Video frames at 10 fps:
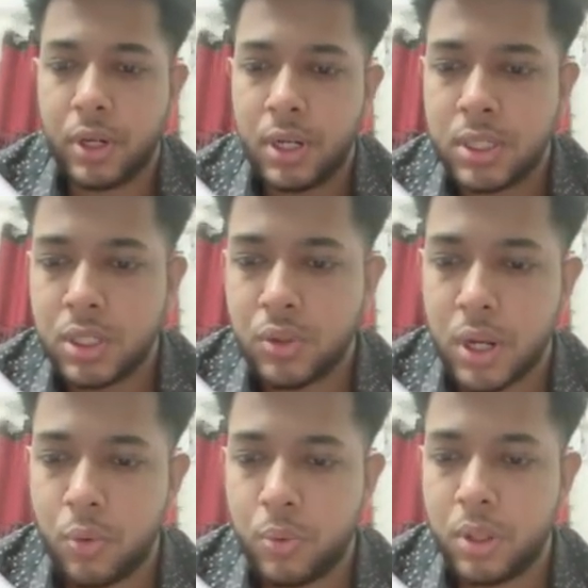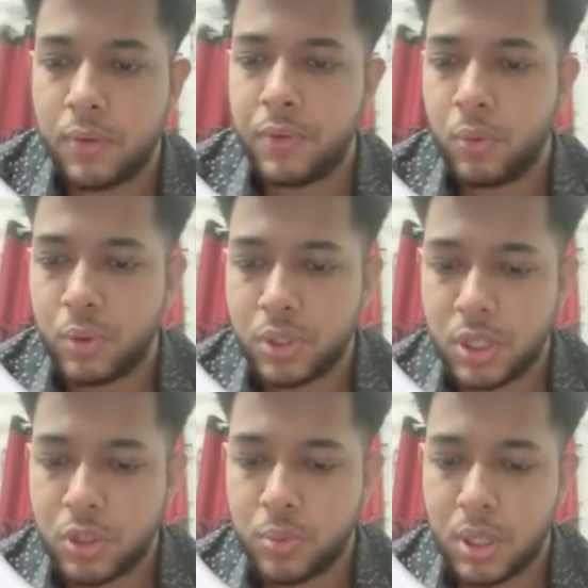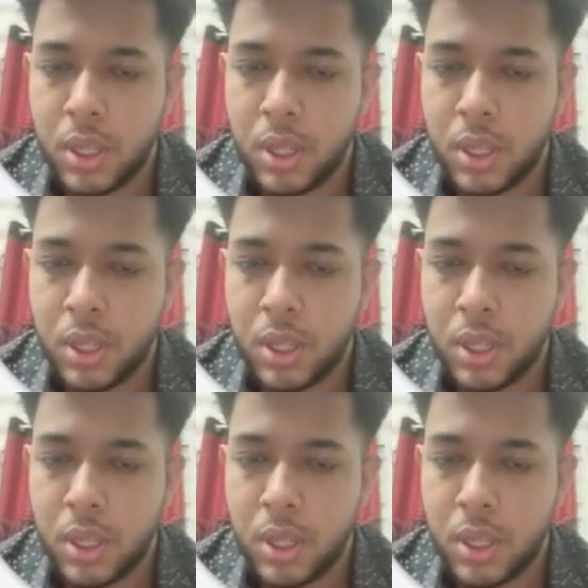Let's just try it out with a different question as well.